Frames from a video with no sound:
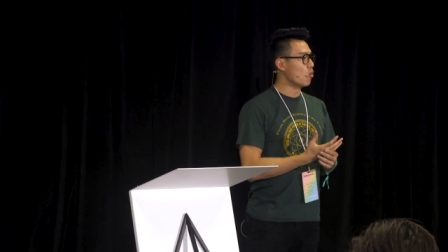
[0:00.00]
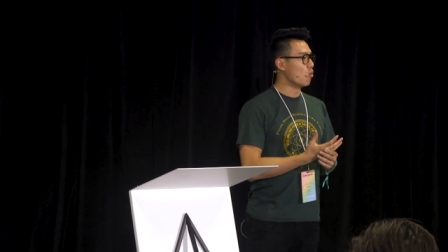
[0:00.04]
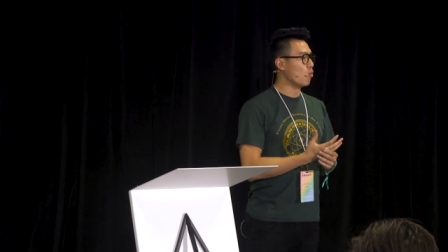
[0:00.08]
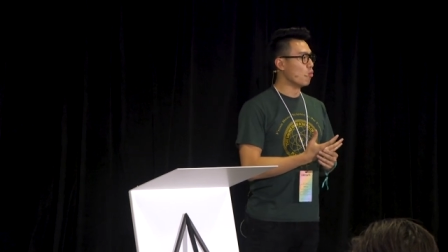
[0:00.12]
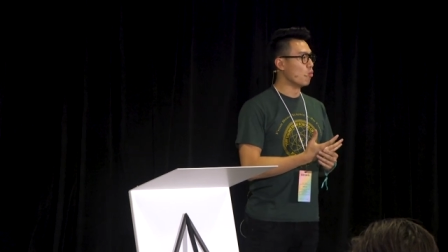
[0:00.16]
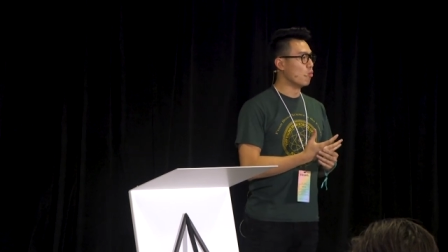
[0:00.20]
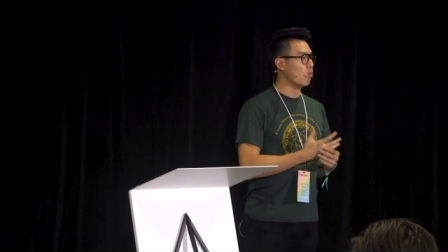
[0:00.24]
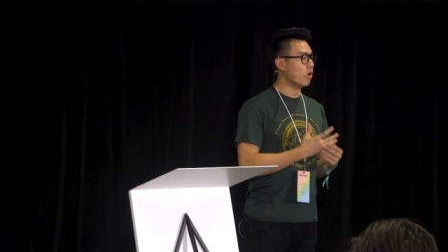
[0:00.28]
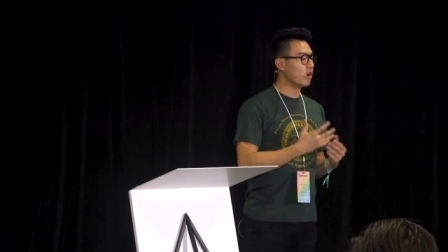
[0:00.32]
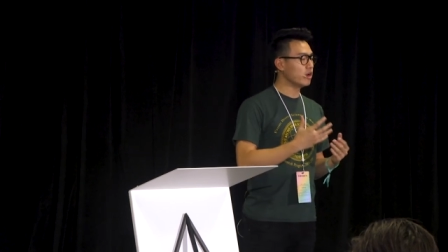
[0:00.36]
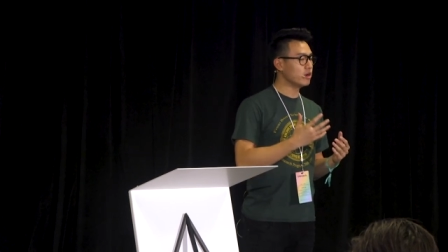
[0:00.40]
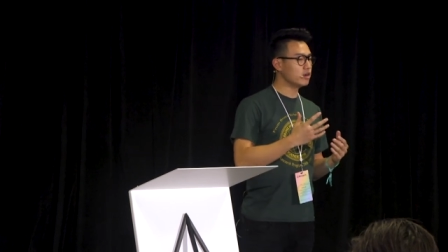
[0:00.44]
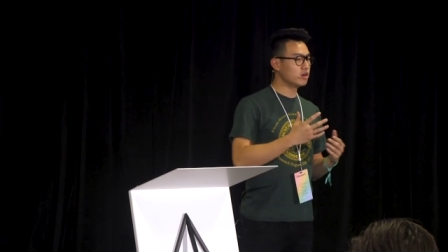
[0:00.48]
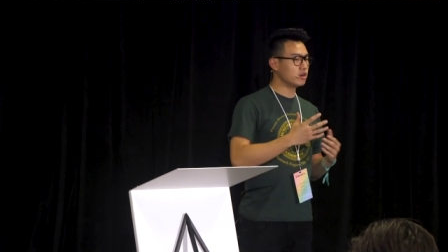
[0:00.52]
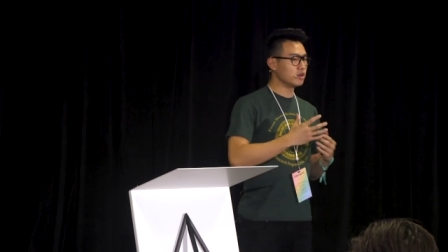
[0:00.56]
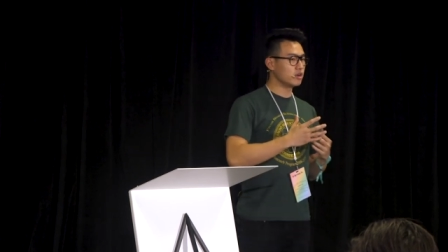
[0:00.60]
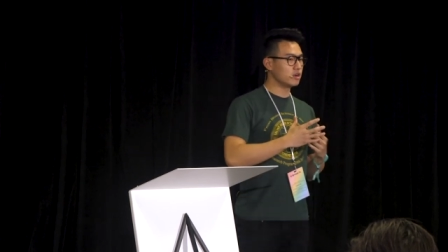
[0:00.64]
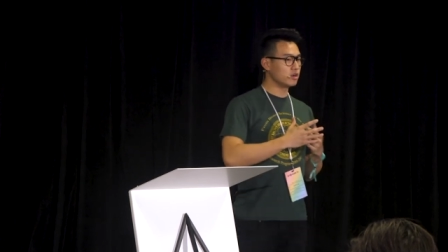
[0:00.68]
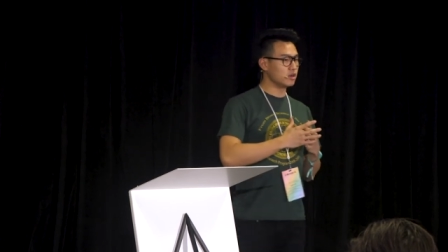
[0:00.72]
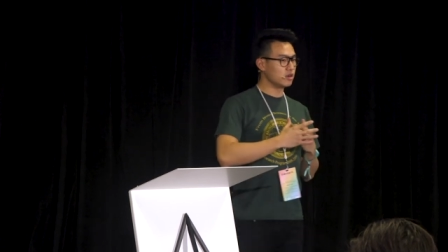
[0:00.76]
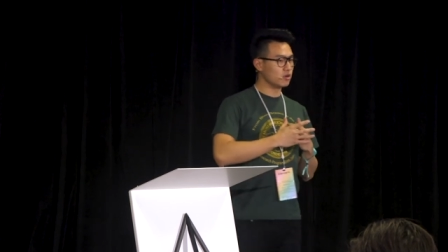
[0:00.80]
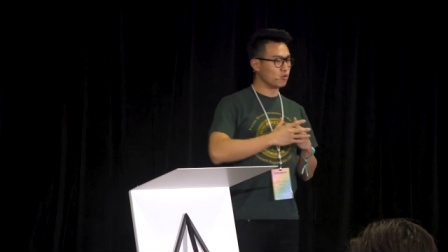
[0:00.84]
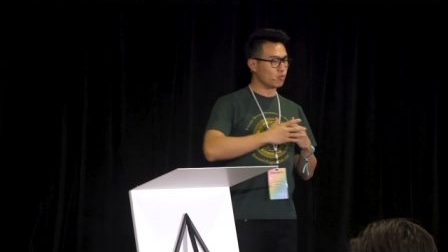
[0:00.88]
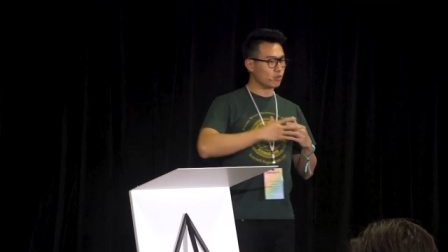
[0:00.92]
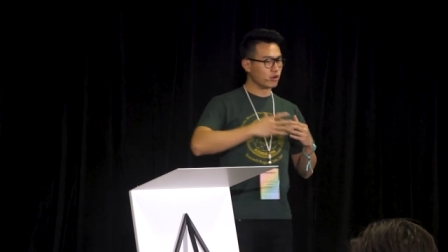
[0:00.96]
What,
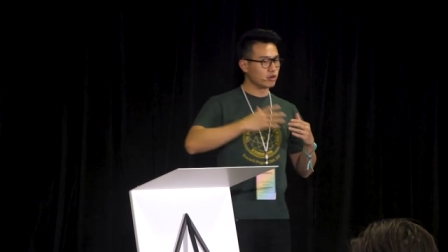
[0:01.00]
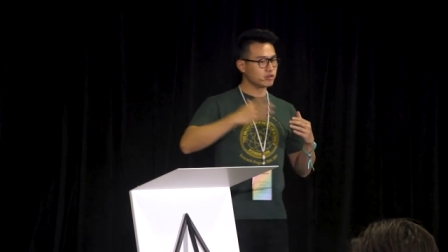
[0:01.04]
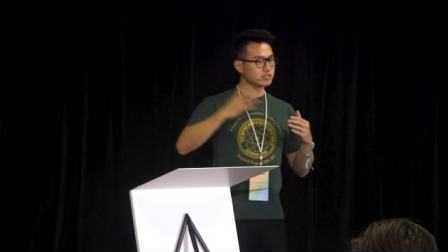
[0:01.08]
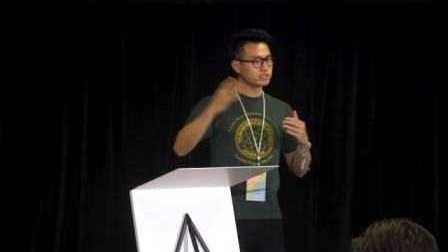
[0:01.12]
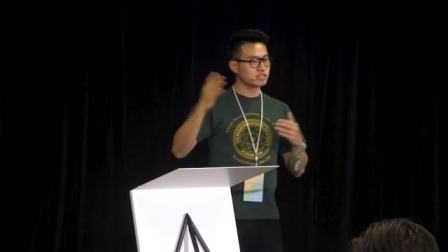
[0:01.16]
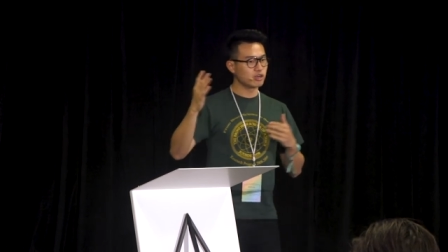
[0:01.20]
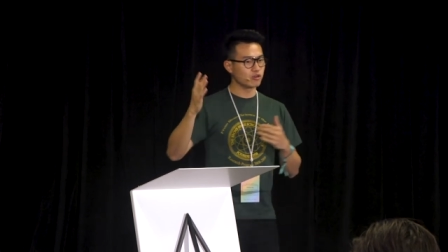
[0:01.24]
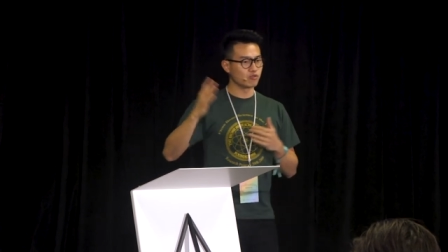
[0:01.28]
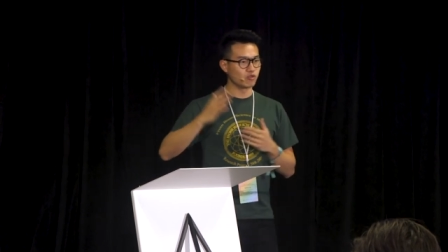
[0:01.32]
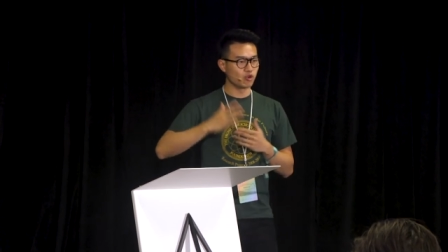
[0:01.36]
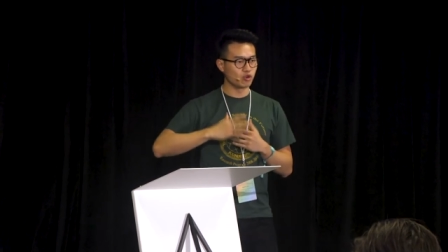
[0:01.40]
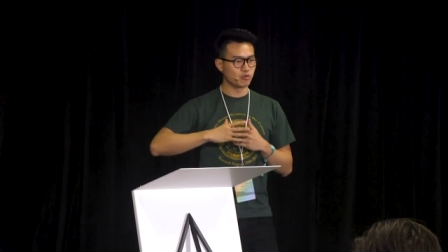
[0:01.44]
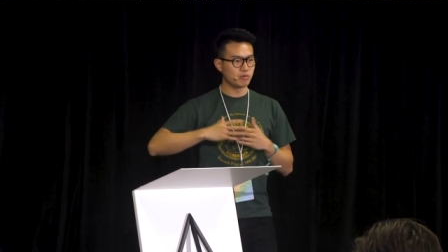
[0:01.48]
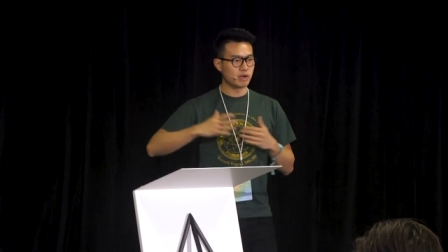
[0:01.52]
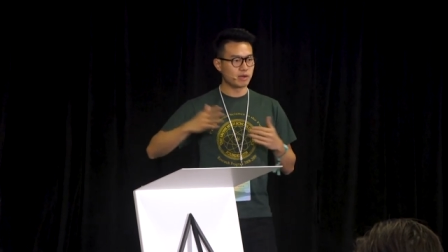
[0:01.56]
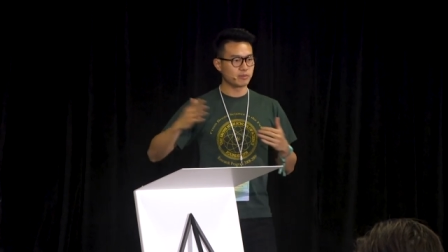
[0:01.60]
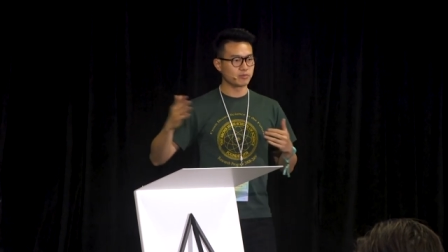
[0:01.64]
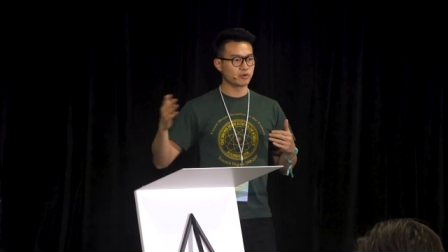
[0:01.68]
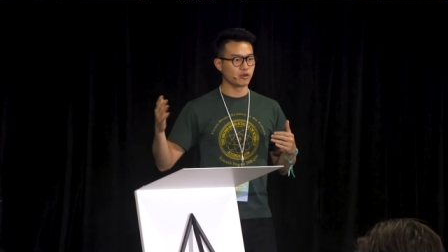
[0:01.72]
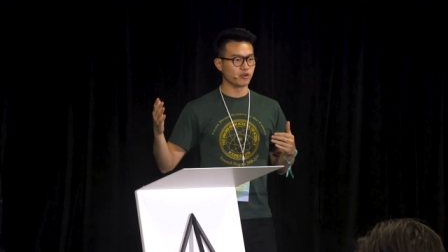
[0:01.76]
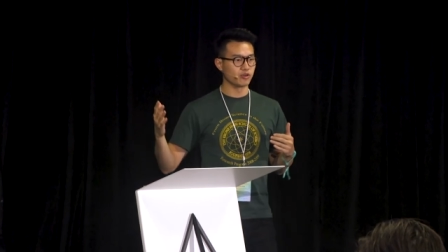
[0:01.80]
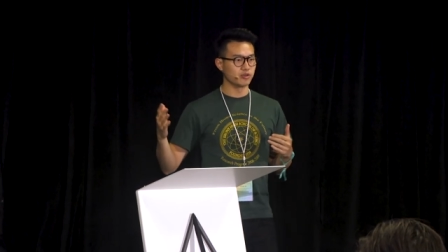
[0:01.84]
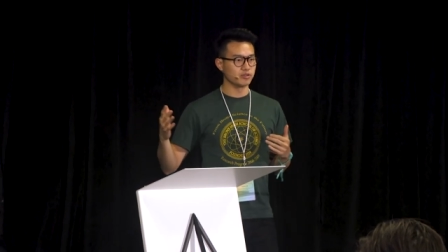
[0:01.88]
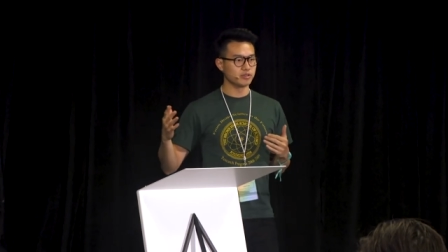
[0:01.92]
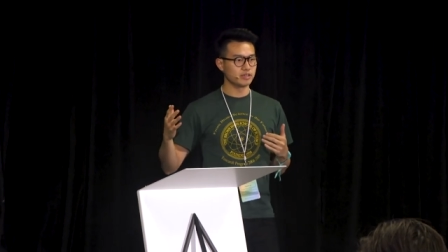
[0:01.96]
where is our
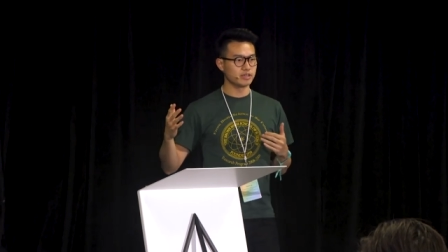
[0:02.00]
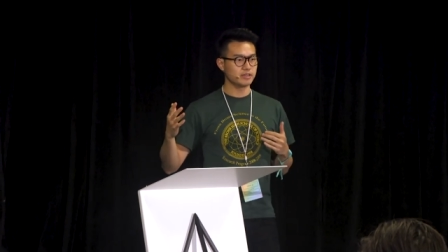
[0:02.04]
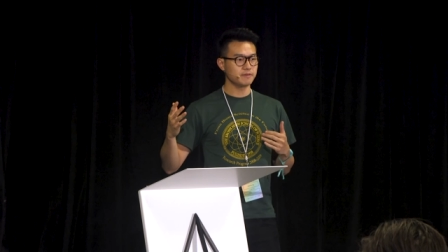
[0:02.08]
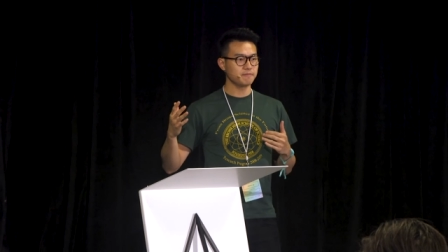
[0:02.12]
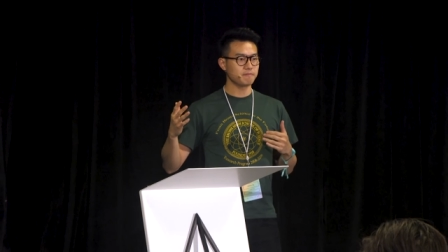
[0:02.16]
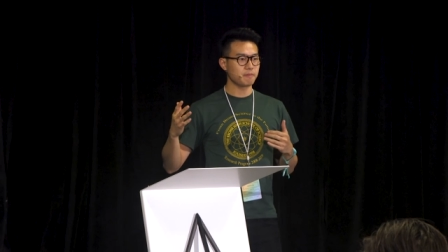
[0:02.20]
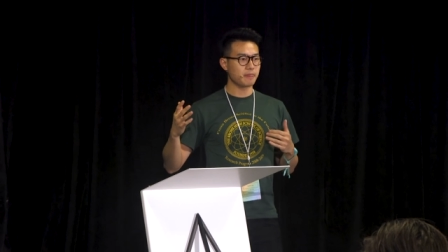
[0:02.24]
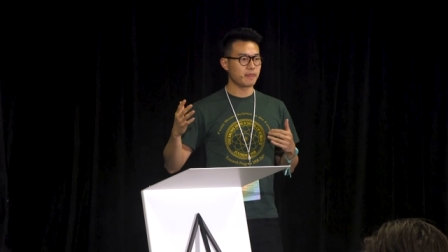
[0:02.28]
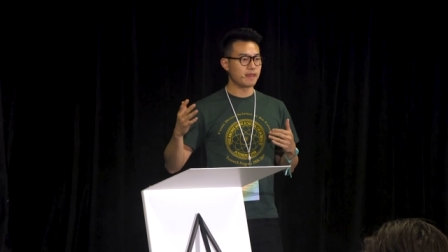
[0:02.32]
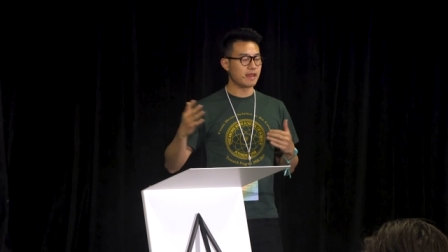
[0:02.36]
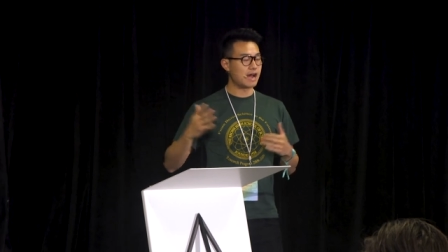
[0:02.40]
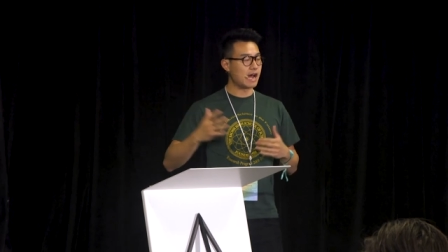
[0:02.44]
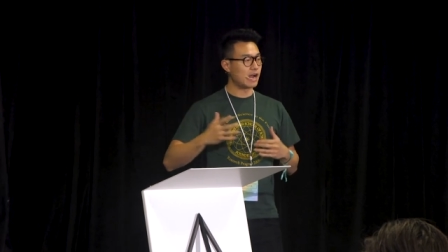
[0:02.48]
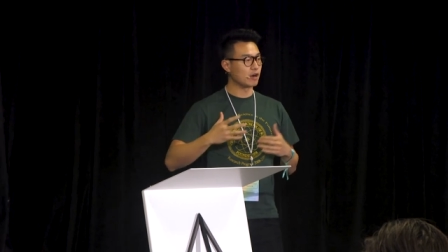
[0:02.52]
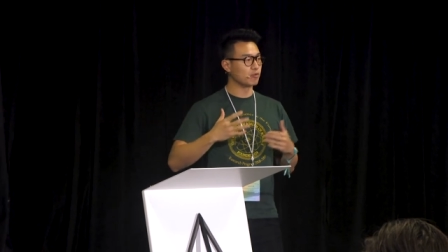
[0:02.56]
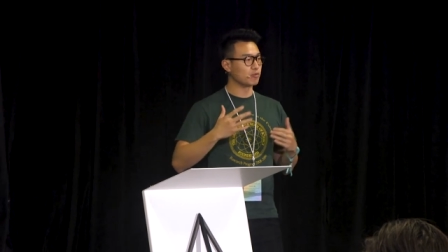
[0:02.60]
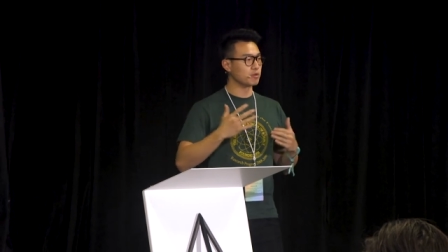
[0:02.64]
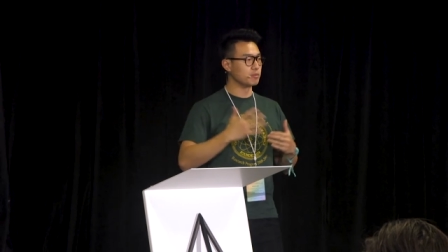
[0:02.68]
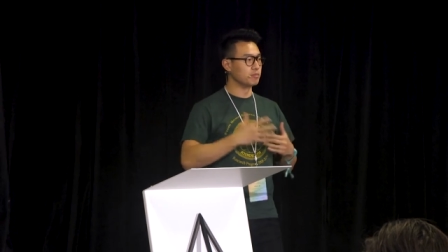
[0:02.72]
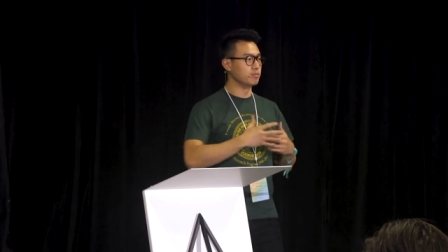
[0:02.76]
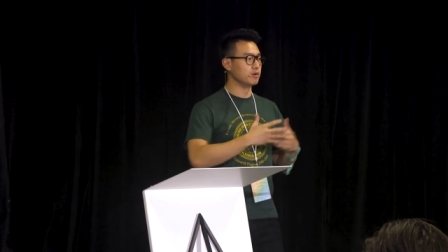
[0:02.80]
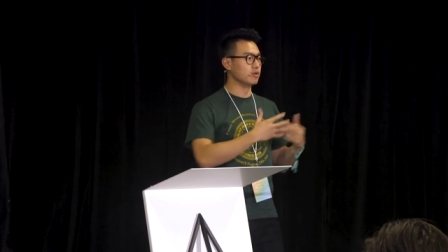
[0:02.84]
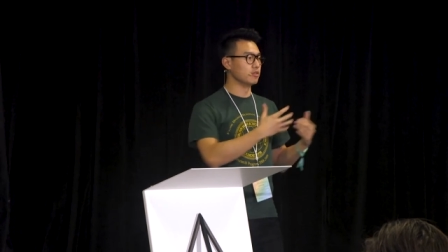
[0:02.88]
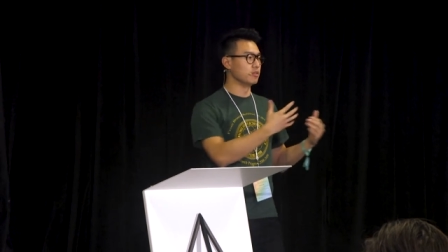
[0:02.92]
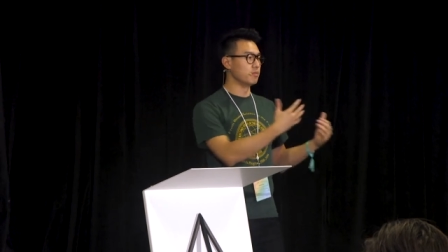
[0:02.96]
roadmap currently, and how do
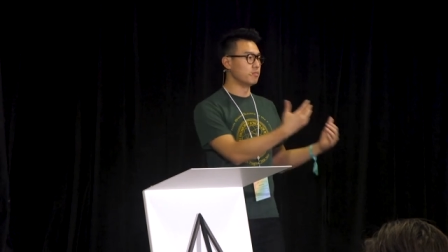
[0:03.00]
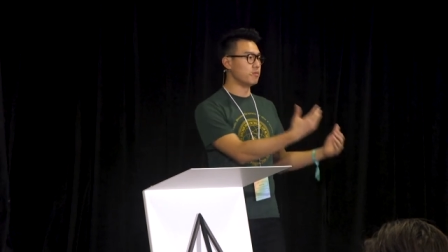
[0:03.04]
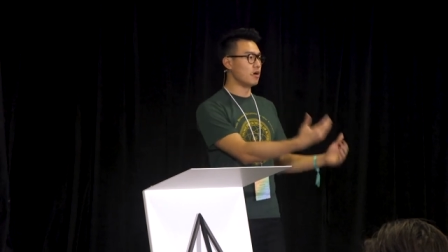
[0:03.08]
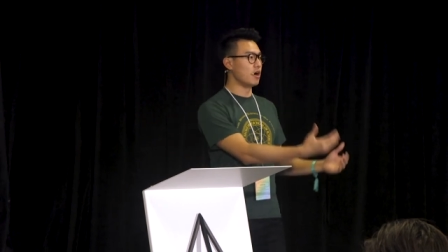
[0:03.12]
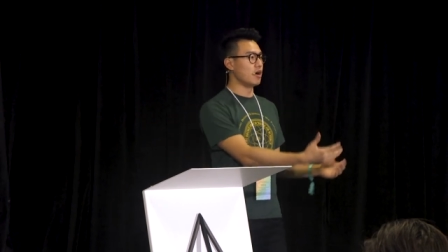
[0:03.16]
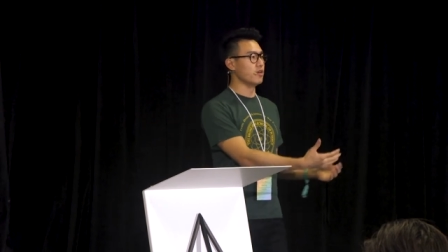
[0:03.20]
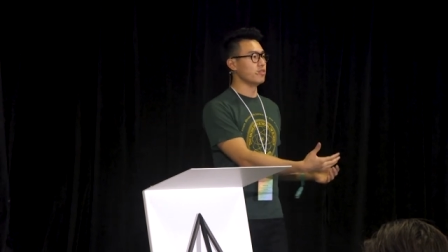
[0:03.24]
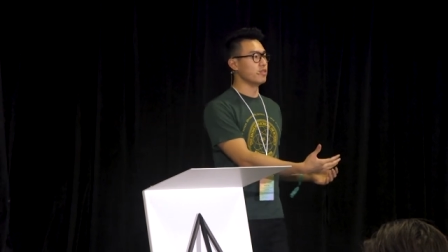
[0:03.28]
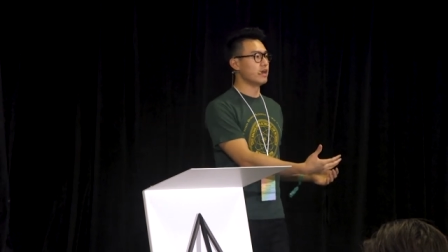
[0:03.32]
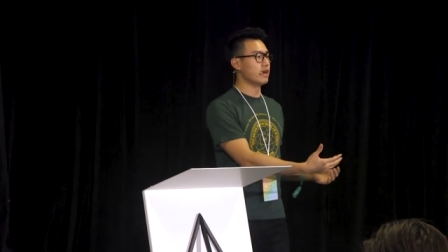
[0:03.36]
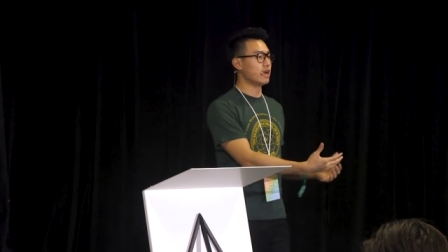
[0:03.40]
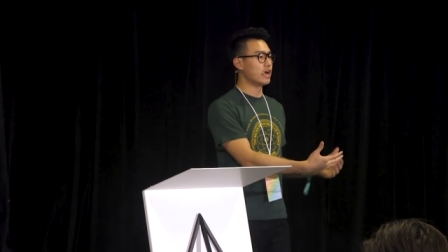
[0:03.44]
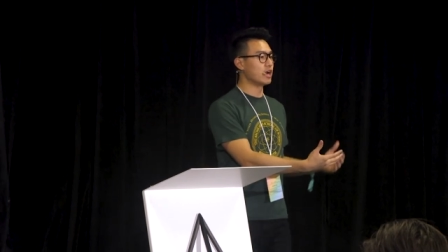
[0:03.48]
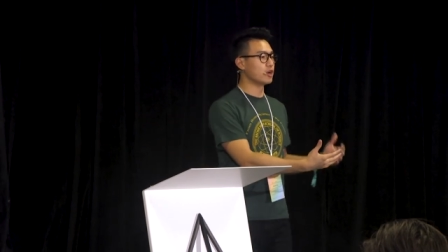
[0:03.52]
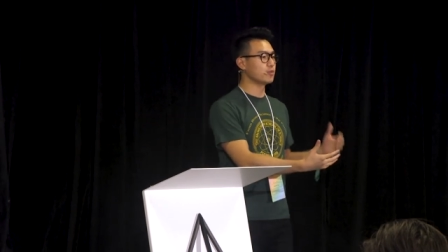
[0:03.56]
we build upon that?